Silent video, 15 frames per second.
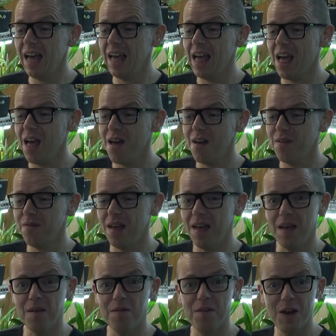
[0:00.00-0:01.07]
I have
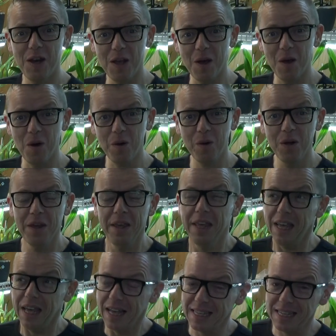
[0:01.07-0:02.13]
a video.
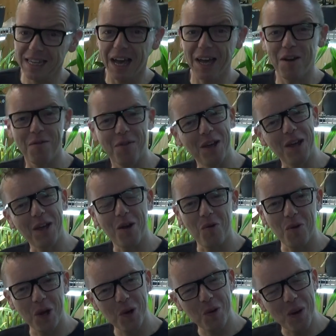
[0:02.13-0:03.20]
It's kind of a
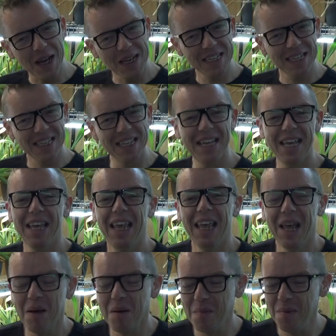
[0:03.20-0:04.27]
request.
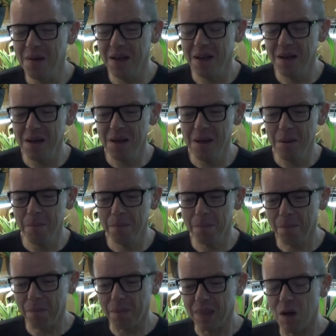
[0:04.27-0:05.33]
The,
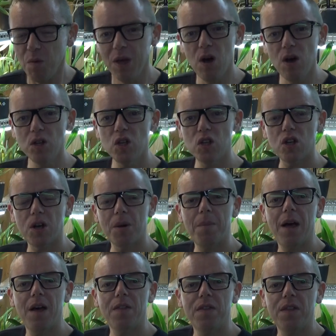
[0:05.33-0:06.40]
um, we're going to talk
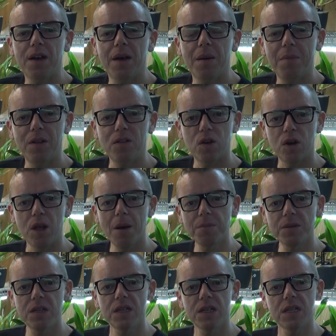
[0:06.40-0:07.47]
about uh,
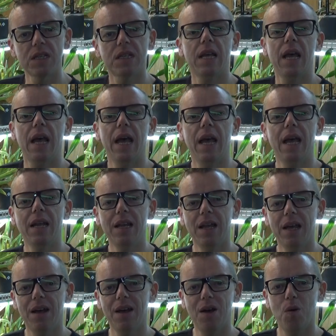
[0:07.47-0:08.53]
Miltoniopsis and
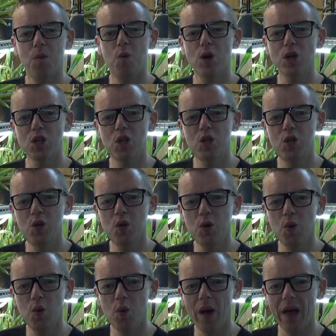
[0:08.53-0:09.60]
uh, what to
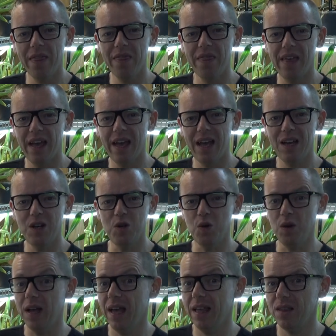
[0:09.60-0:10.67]
do when they do
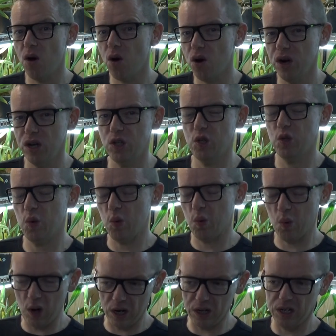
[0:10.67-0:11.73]
get orange
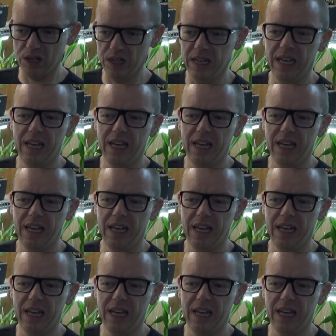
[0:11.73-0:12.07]
rot.